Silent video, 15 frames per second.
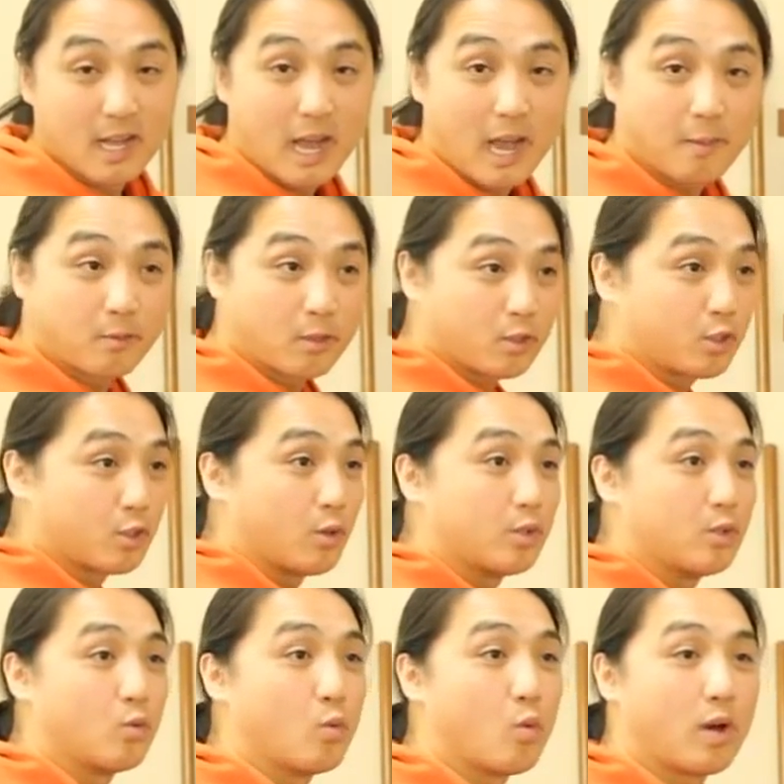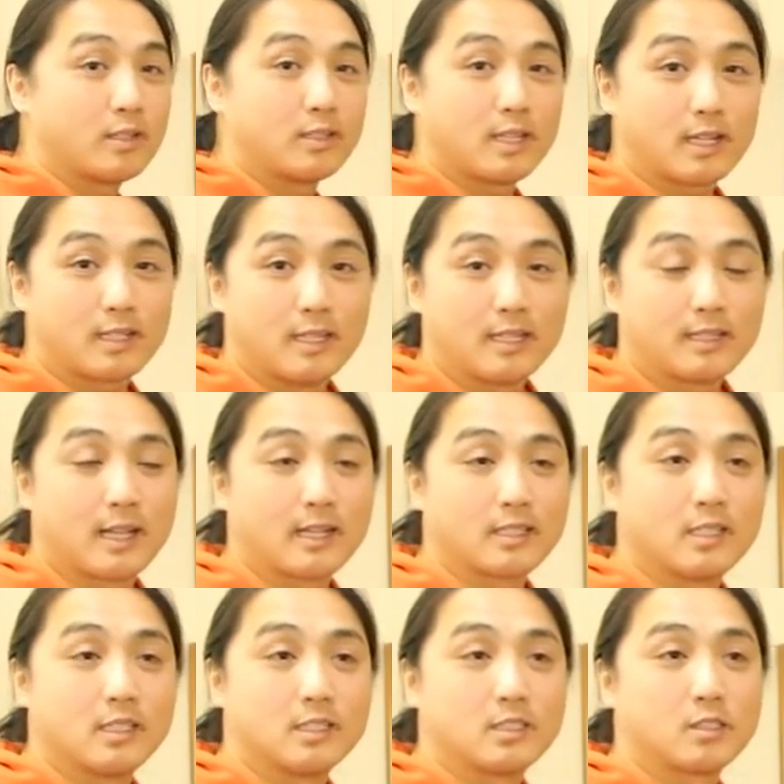I'm going to show you one technique
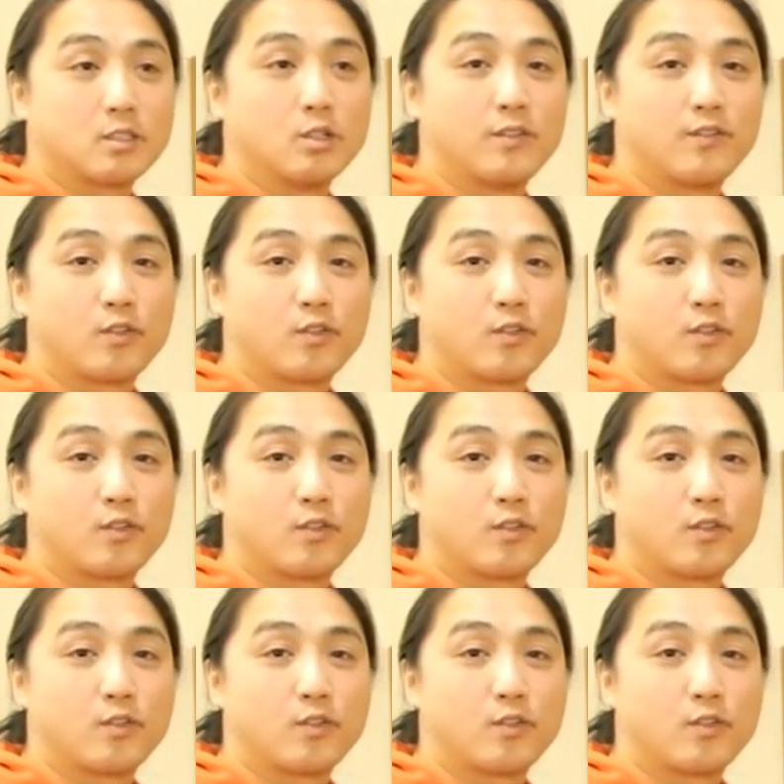that is good